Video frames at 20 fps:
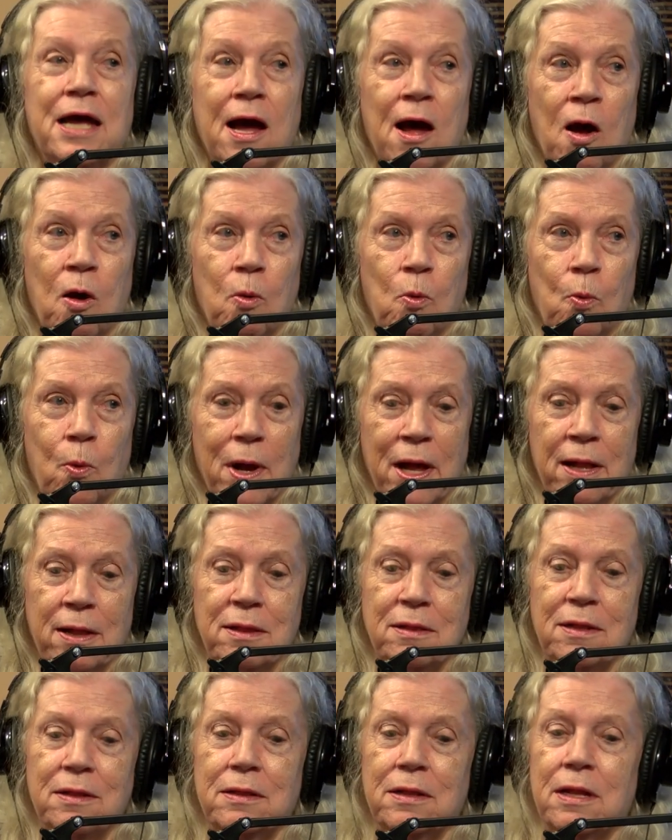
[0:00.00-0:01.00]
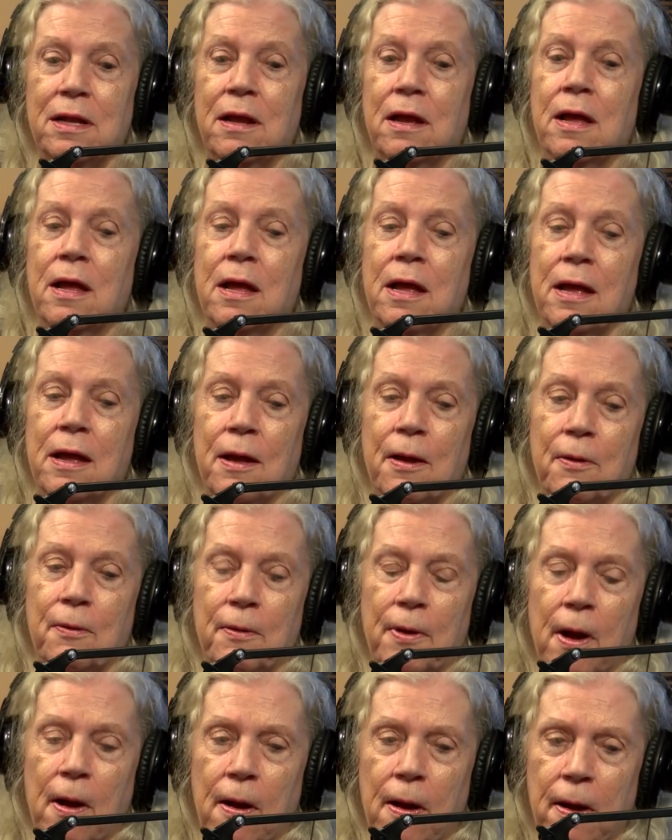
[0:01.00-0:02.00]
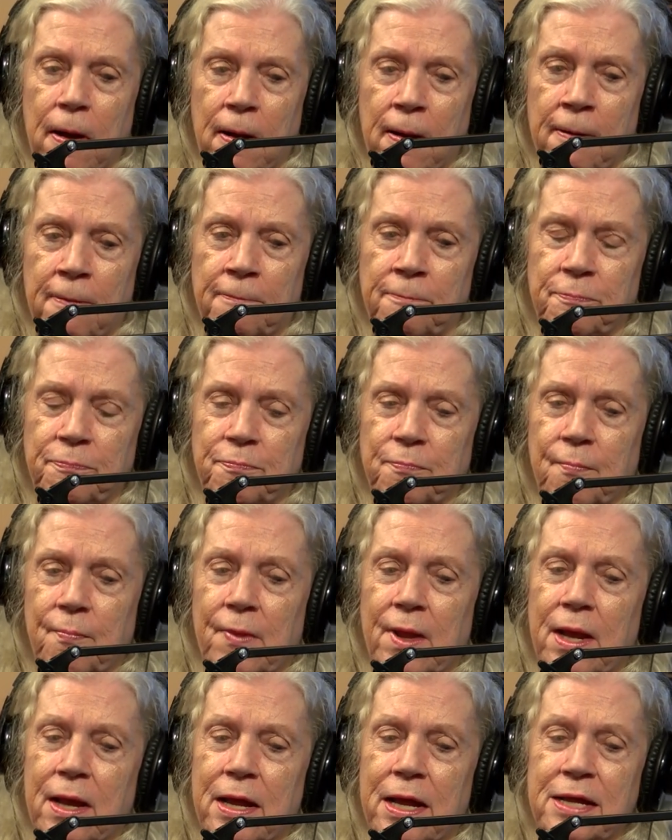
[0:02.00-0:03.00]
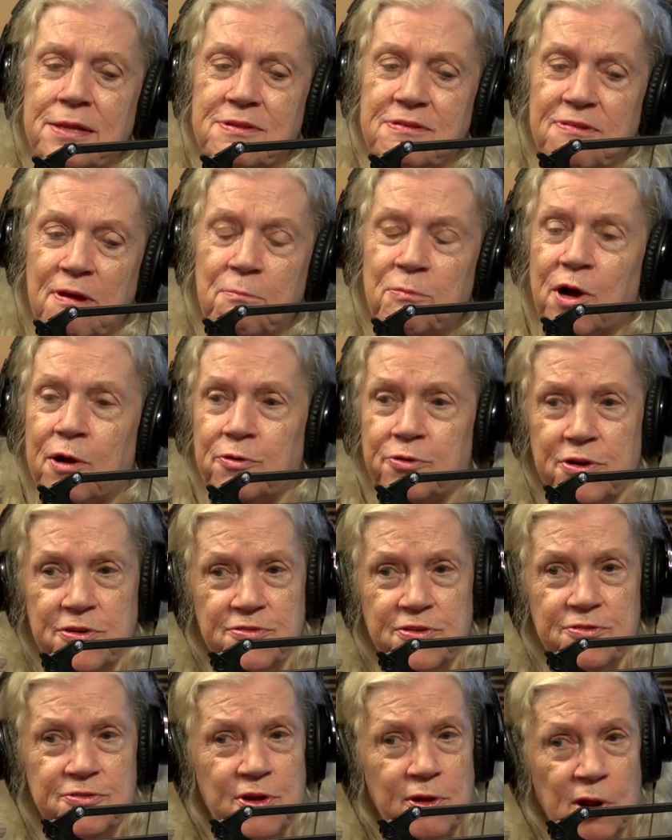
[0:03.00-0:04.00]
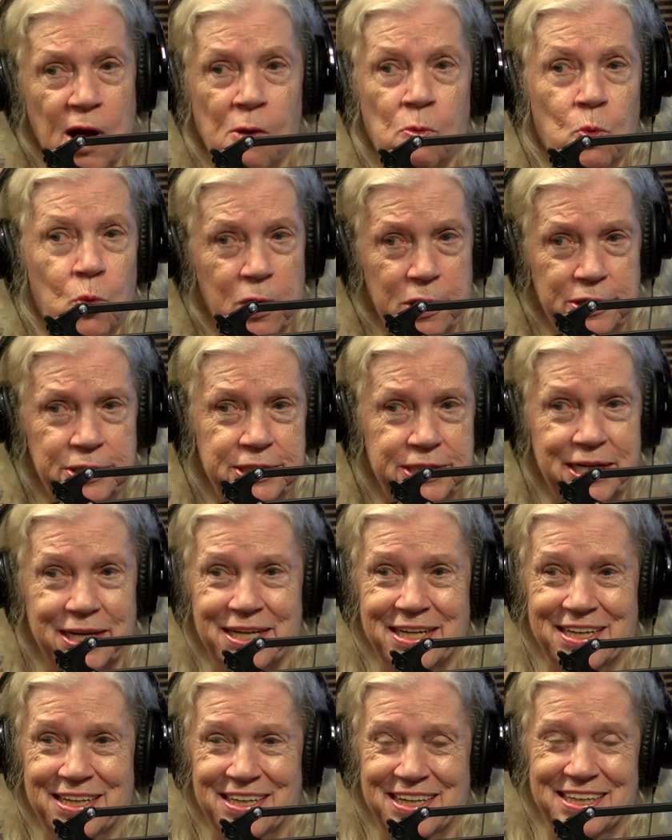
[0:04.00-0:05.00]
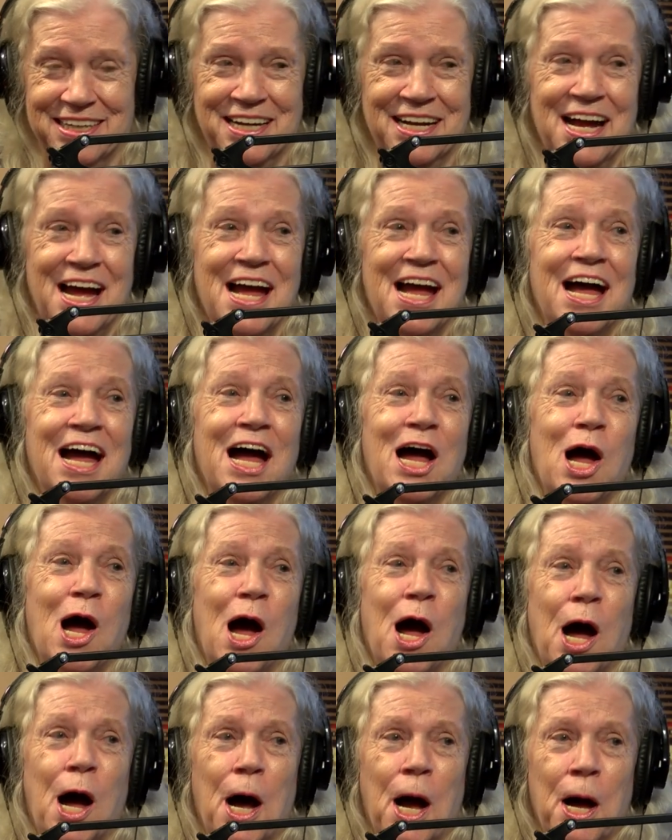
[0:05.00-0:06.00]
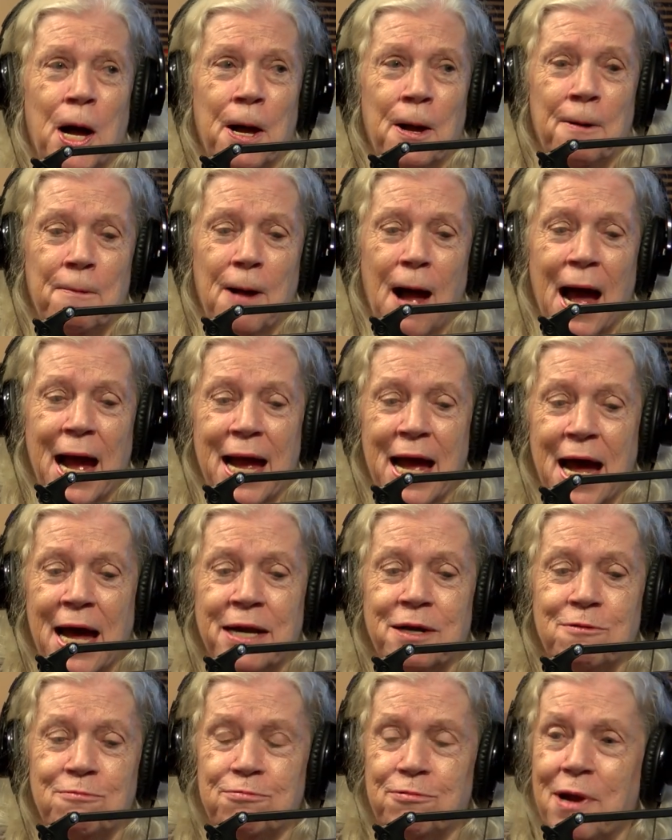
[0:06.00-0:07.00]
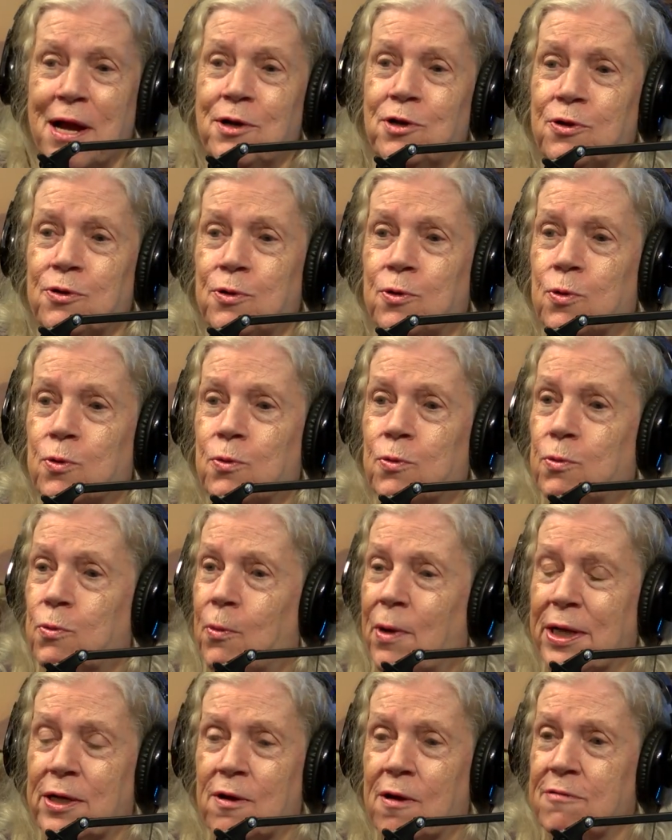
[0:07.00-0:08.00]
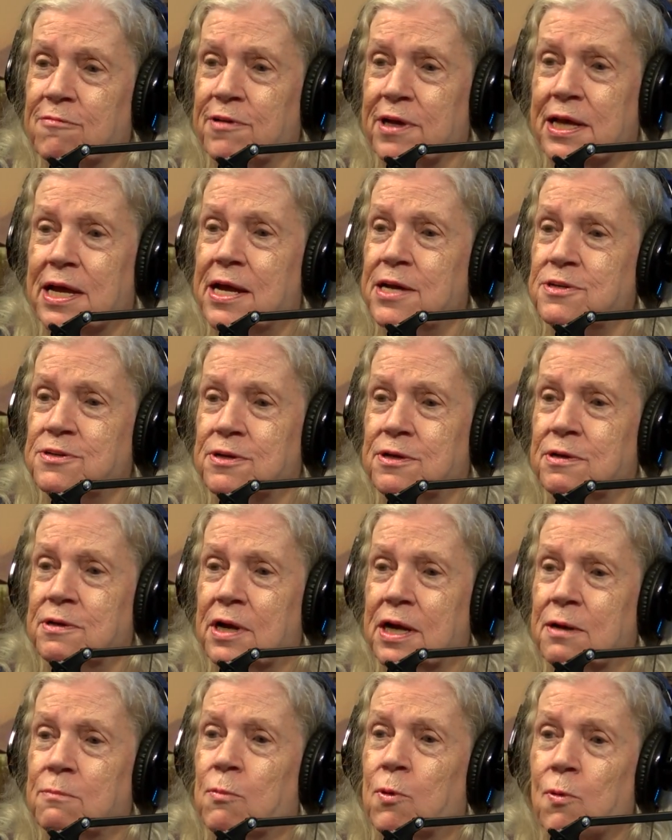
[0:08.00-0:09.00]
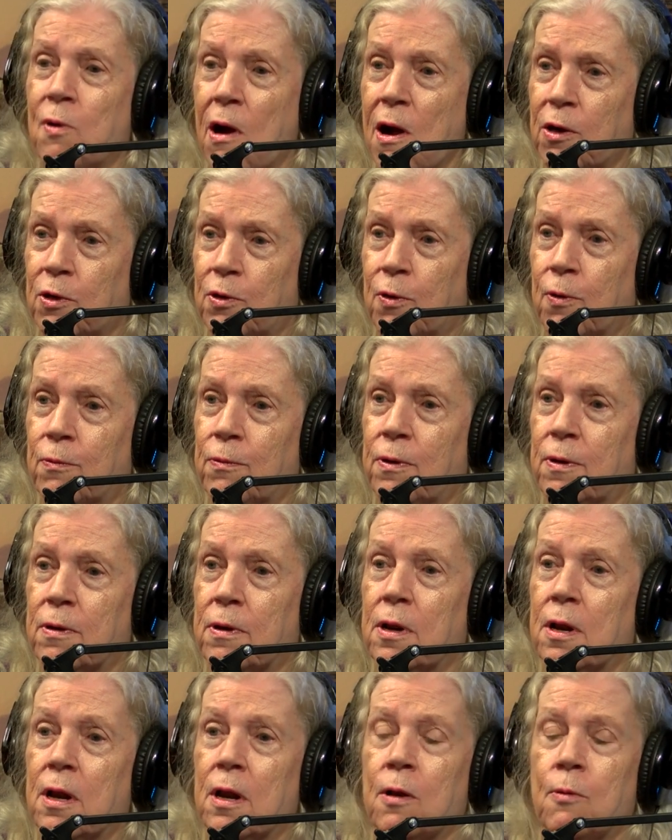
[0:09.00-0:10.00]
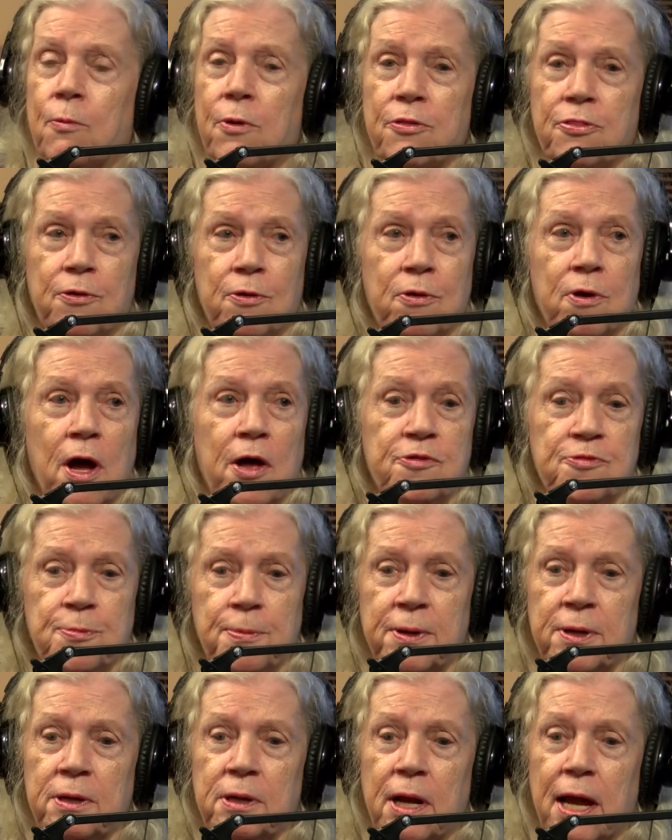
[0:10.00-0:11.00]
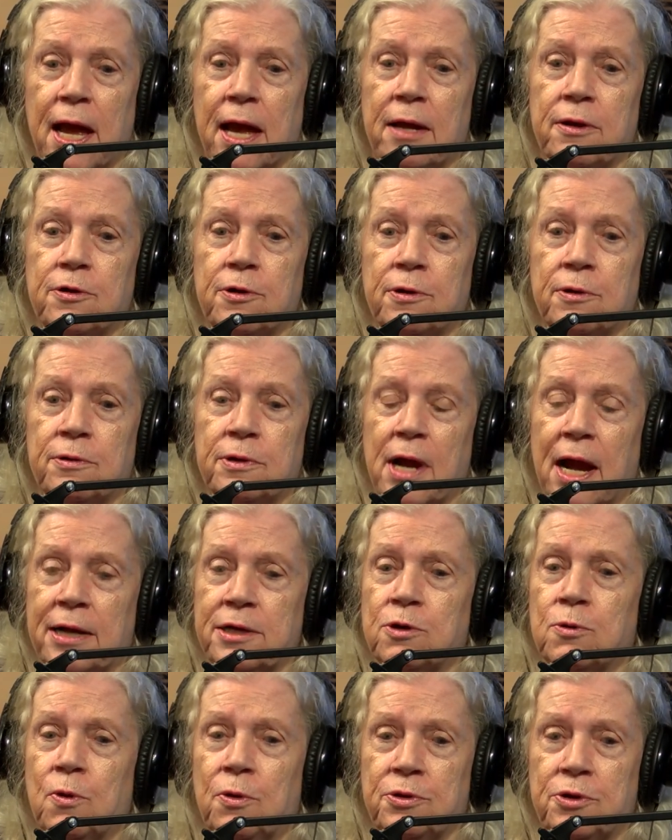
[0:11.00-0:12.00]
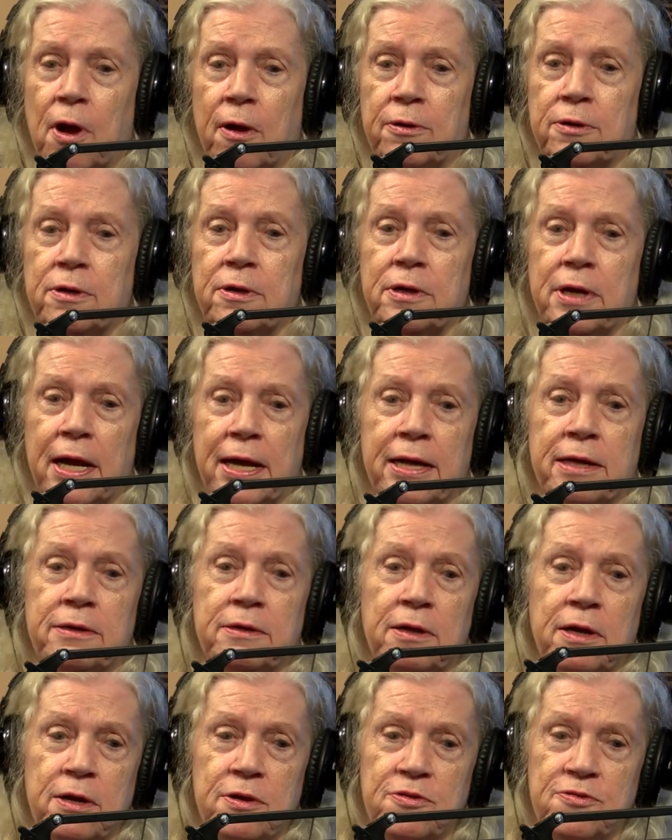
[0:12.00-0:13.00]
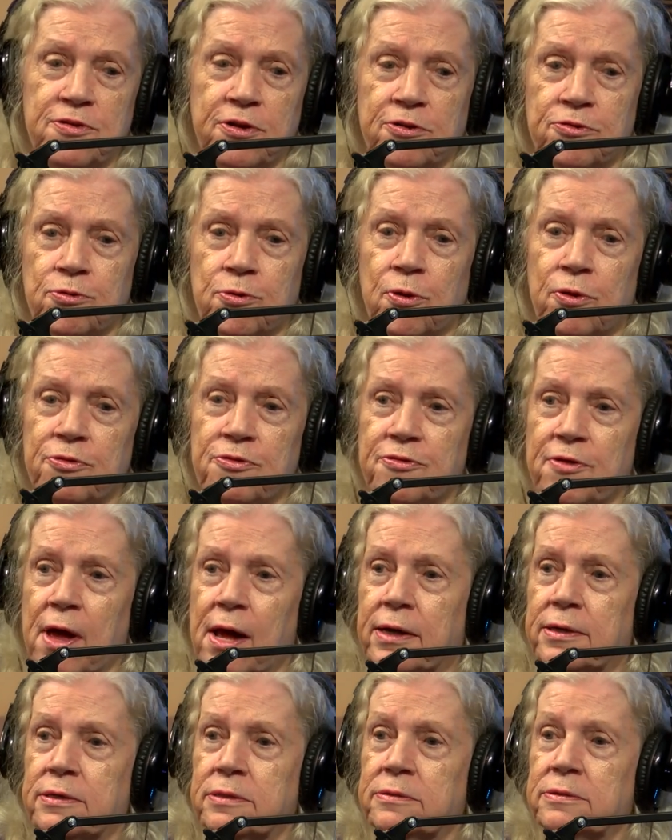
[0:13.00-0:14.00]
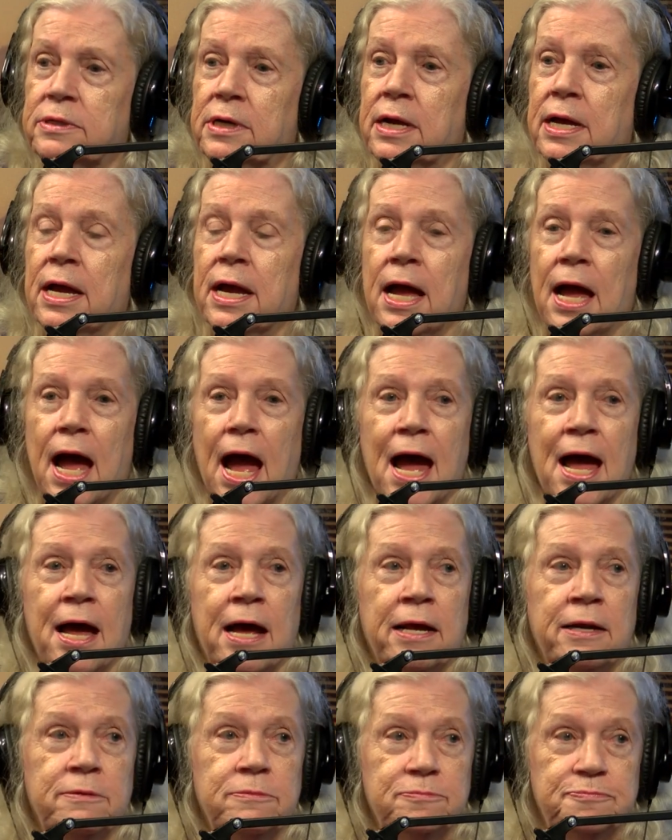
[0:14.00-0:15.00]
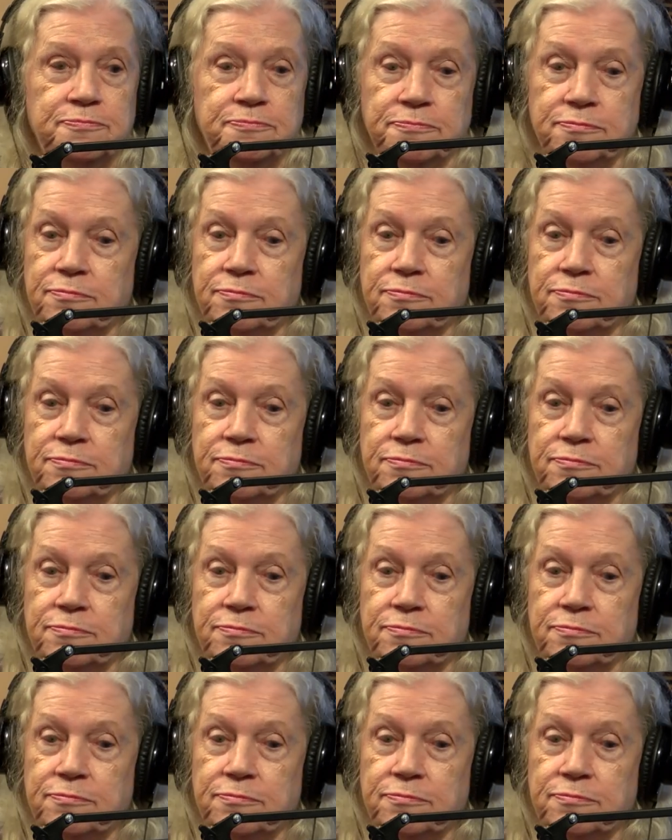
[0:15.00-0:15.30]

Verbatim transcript: Yeah, well, um, in some countries it's a lot worse. Uh, I had a friend who went on vacation in Morocco with her husband and her nine year old daughter and six year old son. And